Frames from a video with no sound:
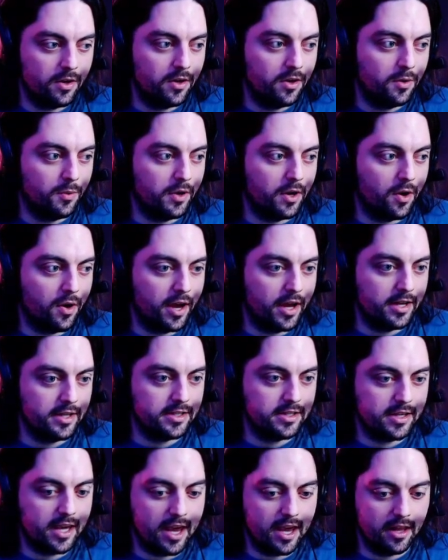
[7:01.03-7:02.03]
We go ahead and
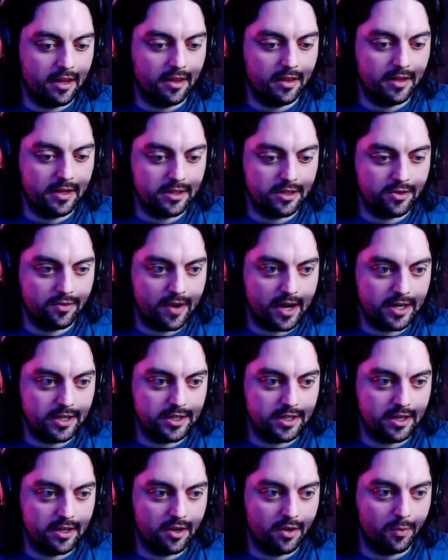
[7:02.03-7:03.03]
scan this
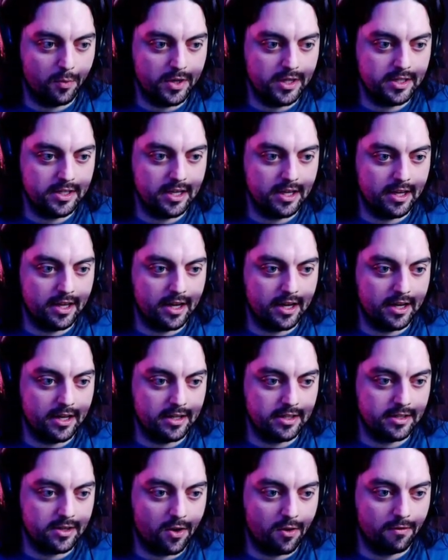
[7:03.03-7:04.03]
direction. We see that it
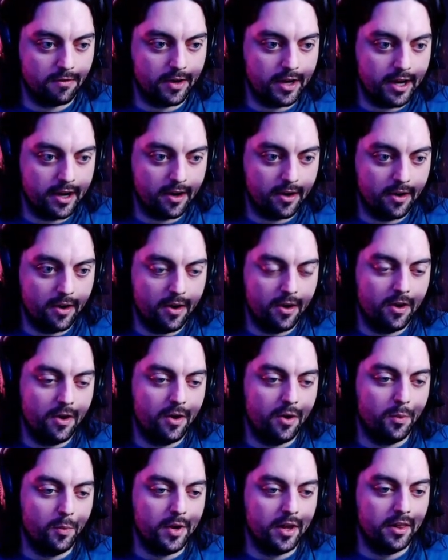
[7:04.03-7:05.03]
is over here.
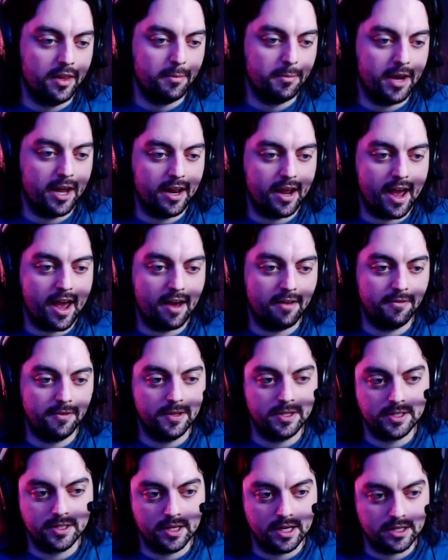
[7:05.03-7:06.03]
We eliminate half the
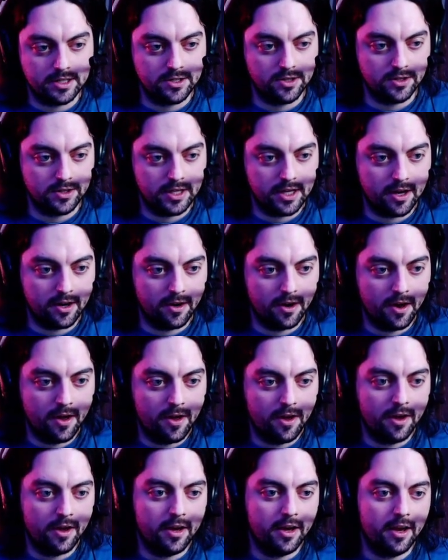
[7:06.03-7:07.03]
celestials here.
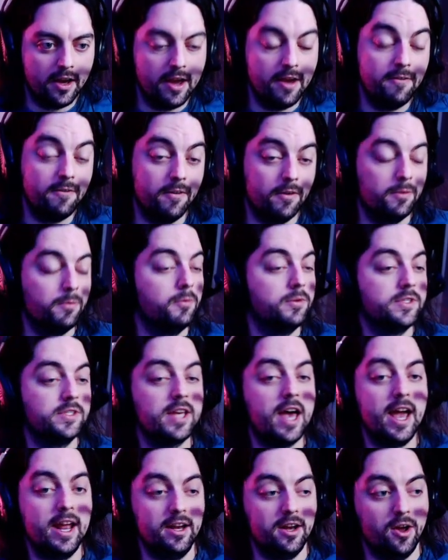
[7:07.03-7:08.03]

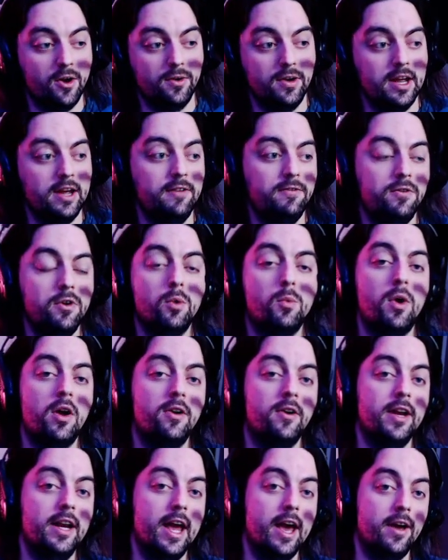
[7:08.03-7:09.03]
Side note, if you're
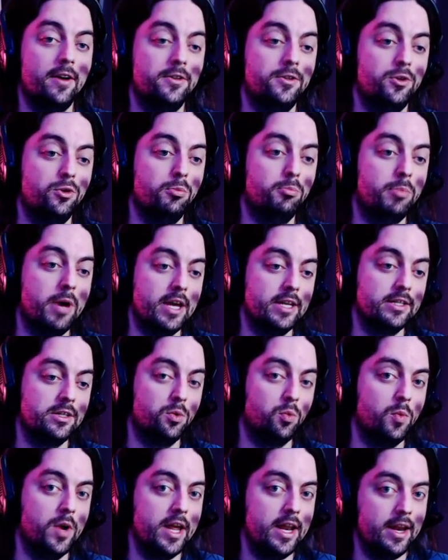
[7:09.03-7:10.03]
wondering how to best
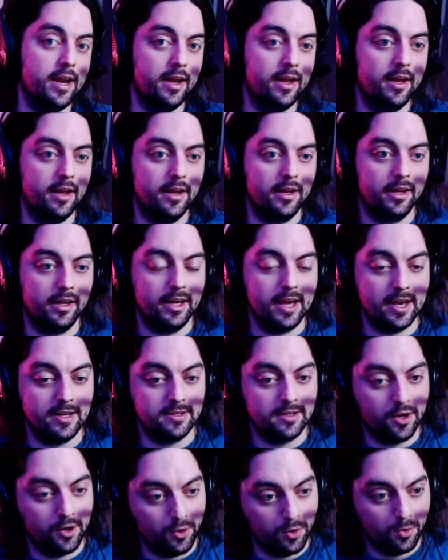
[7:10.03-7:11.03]
win Guess
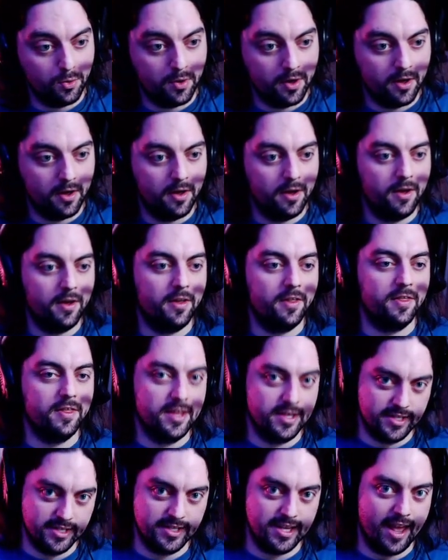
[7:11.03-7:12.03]
Who,
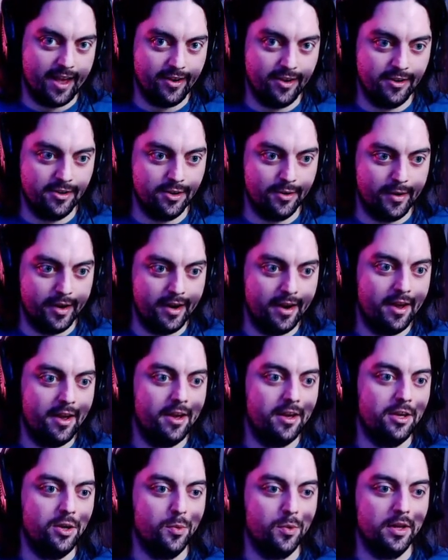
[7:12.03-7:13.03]
this is how you do it.
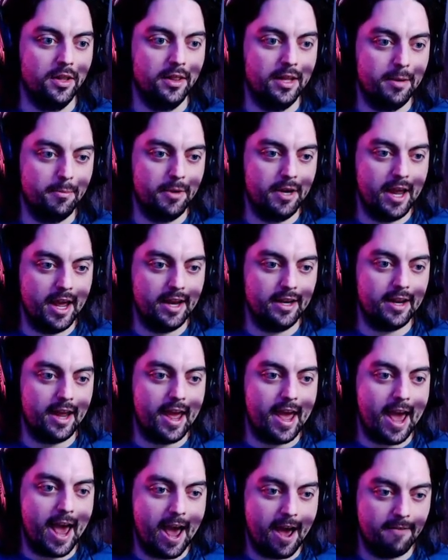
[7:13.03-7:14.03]
You eliminate
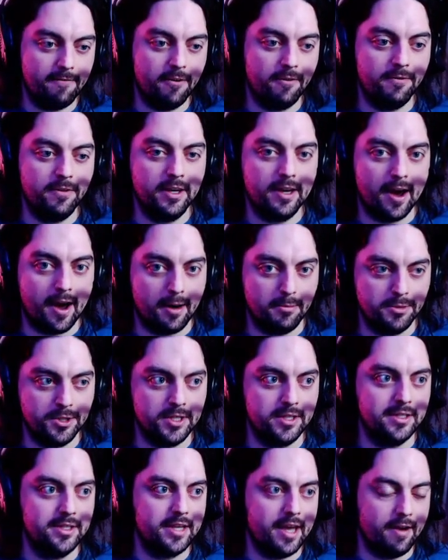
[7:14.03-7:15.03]
half of the
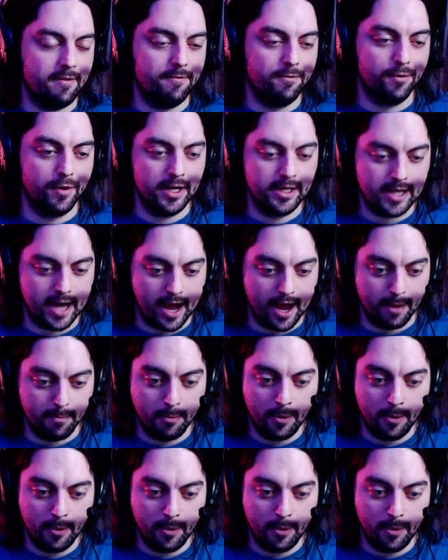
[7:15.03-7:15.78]
options every time.